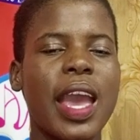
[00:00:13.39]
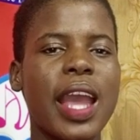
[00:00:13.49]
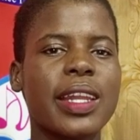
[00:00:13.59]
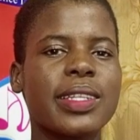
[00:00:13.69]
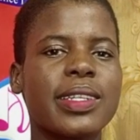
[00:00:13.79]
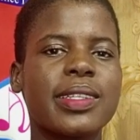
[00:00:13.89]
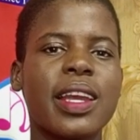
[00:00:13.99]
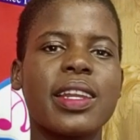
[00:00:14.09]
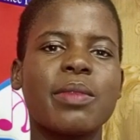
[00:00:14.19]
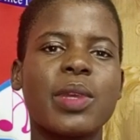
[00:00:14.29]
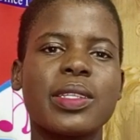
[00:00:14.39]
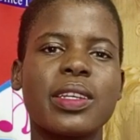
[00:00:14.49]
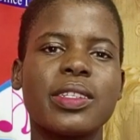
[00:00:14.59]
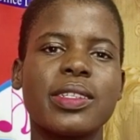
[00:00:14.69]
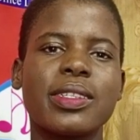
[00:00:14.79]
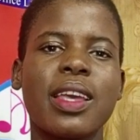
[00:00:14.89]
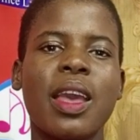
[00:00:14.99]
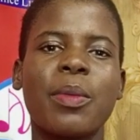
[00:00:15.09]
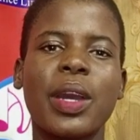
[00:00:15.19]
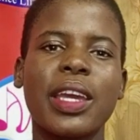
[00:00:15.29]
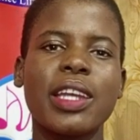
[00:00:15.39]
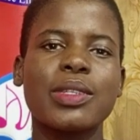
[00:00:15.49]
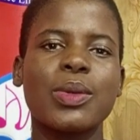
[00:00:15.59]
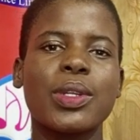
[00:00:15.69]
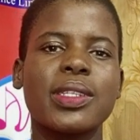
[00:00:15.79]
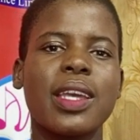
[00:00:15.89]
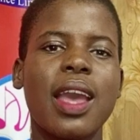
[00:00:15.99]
and entertaining messages. But guess what?